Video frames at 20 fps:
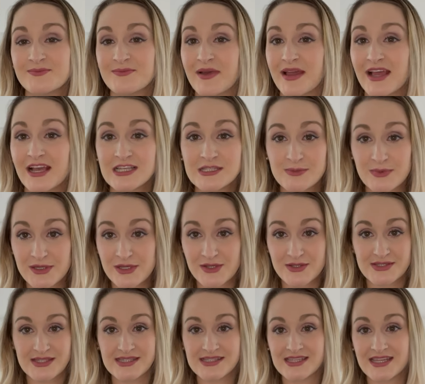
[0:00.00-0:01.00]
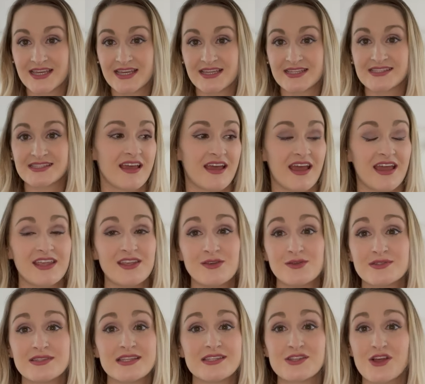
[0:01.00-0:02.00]
My husband uses this. I
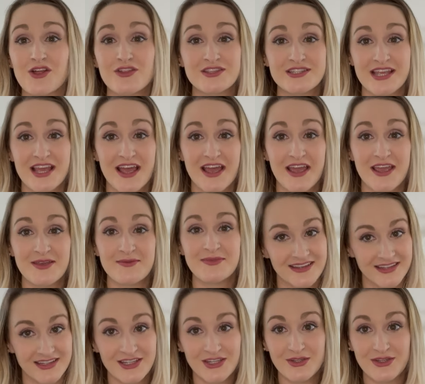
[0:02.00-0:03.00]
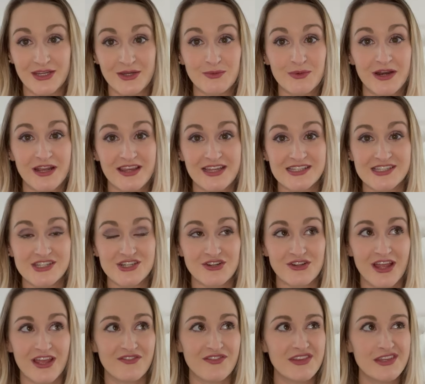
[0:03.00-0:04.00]
use this all the time. You need one of these in your
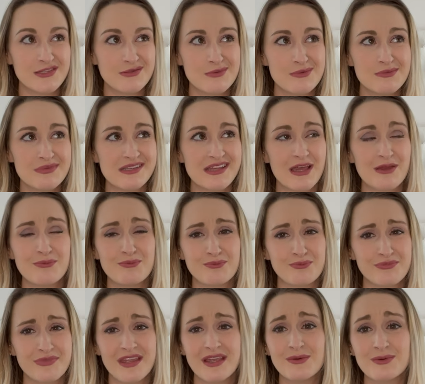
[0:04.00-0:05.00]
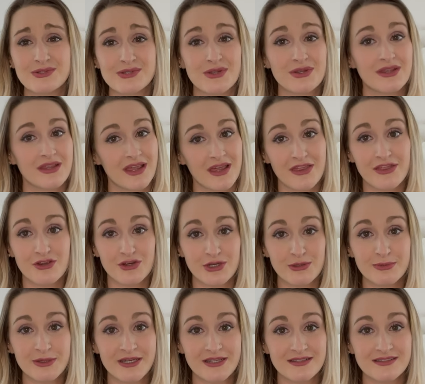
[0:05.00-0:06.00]
life. And this one I think was only like 30
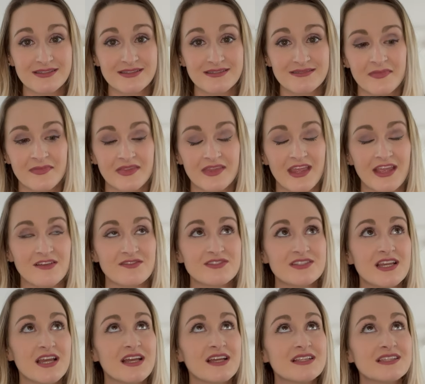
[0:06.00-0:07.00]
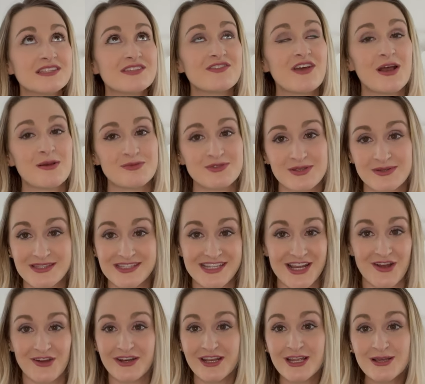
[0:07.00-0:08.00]
bucks. They have tons of options
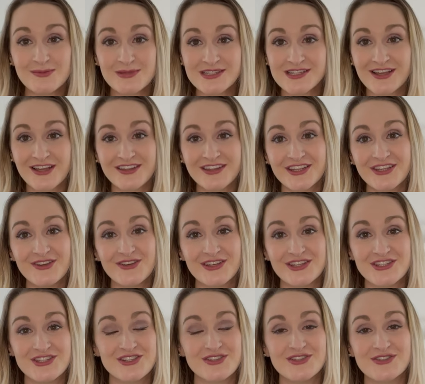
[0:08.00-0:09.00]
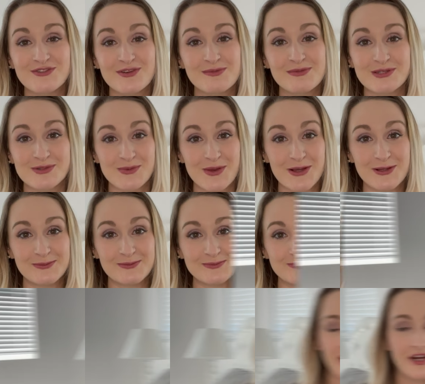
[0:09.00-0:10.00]
now on Amazon that you can choose from as well.
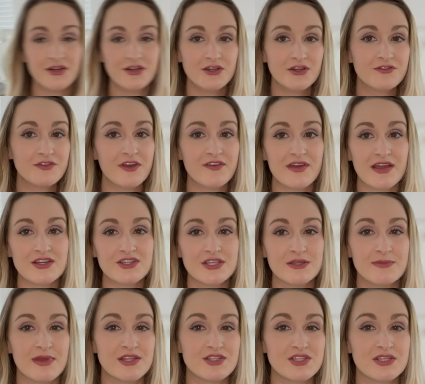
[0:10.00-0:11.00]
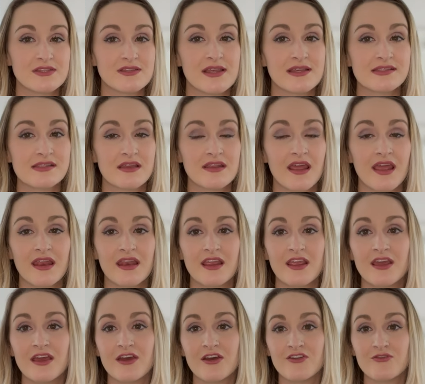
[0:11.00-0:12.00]
I don't know if I've actually mentioned this on
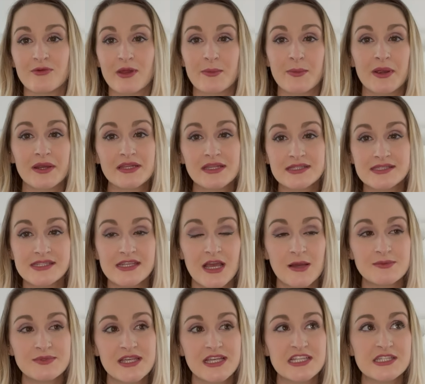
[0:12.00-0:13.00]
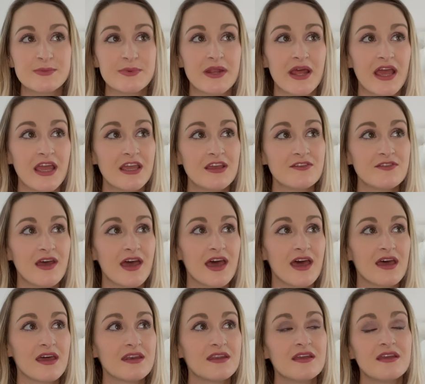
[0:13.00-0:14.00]
any of my pregnancy updates, but I have
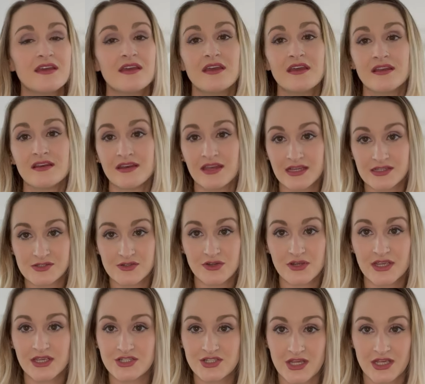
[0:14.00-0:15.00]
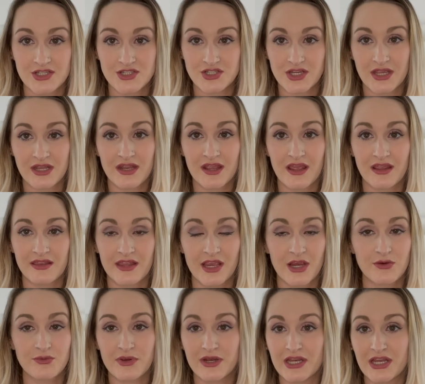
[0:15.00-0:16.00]
had nasal congestion and like
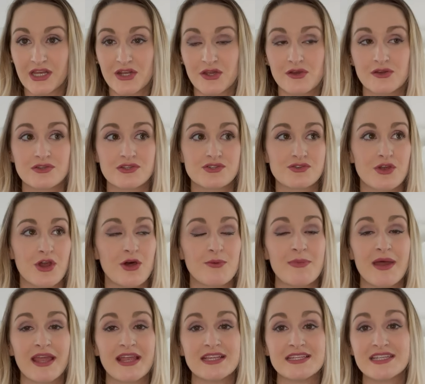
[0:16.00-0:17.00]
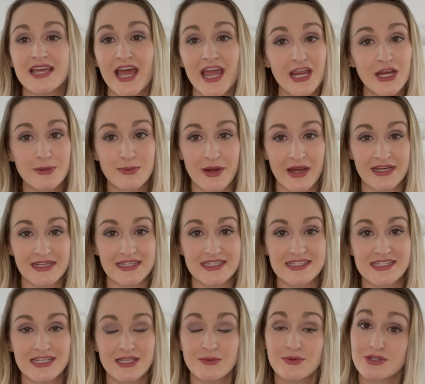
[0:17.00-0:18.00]
a runny nose throughout my entire
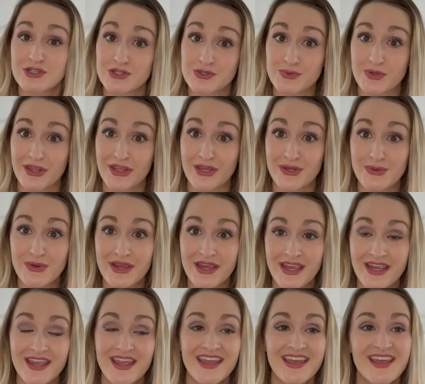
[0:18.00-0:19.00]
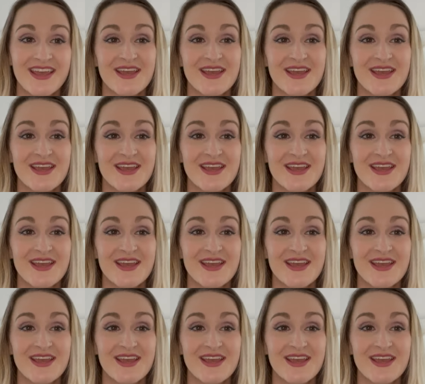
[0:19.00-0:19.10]
pregnancy, which is really annoying.